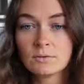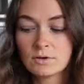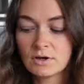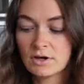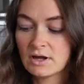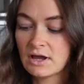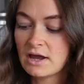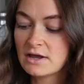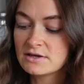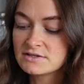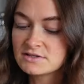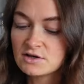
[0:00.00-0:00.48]

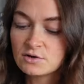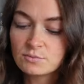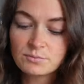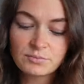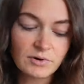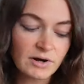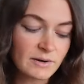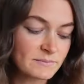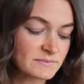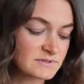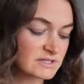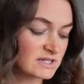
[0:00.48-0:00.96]
Okay, so
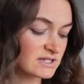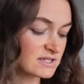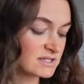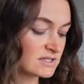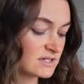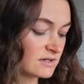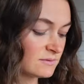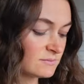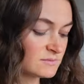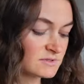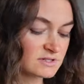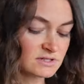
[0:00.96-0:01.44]
prep
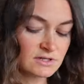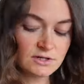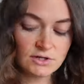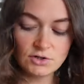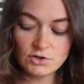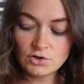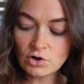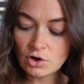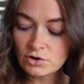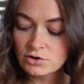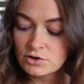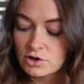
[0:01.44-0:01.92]
systems.
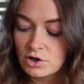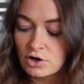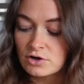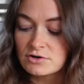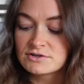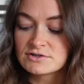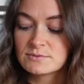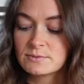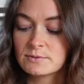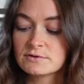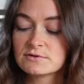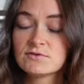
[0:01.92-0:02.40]

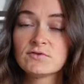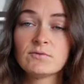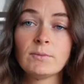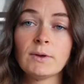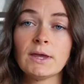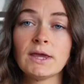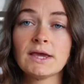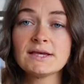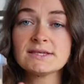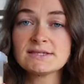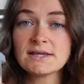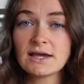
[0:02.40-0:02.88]
Non-negotiables for
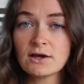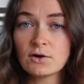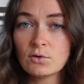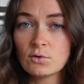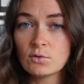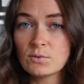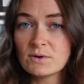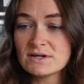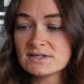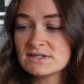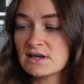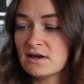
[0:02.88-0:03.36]
me is I
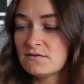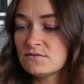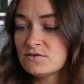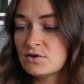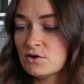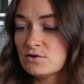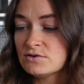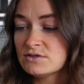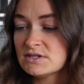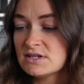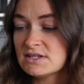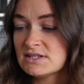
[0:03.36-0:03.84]
always have
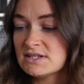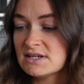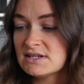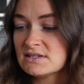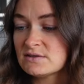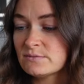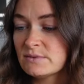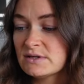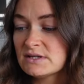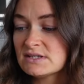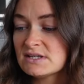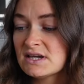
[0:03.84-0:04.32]
toasted
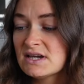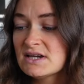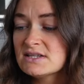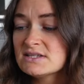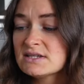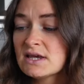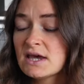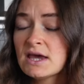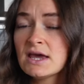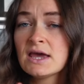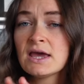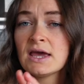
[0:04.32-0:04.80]
sesame
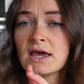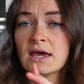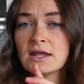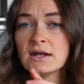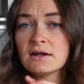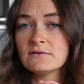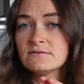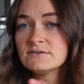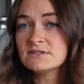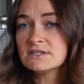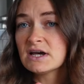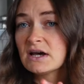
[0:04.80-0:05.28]
seeds,
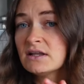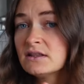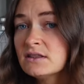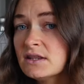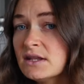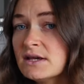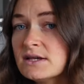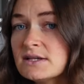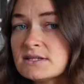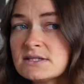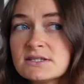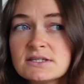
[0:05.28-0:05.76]
and I've done
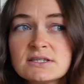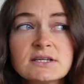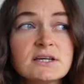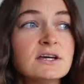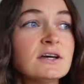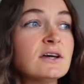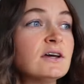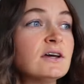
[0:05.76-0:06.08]
this.